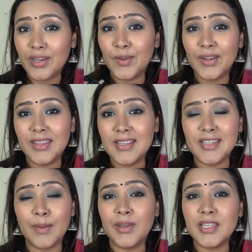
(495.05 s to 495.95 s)
during the
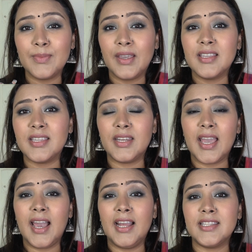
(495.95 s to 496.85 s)
summers because it
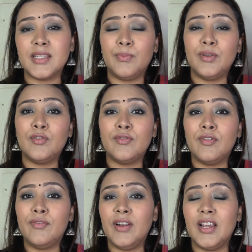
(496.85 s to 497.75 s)
adds a
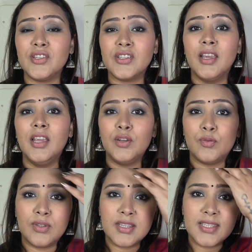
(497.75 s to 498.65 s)
beautiful flush
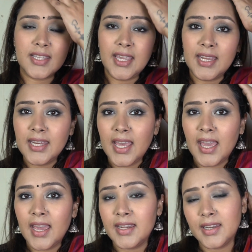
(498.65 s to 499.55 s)
to the skin,
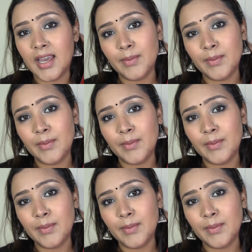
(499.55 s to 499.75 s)
and I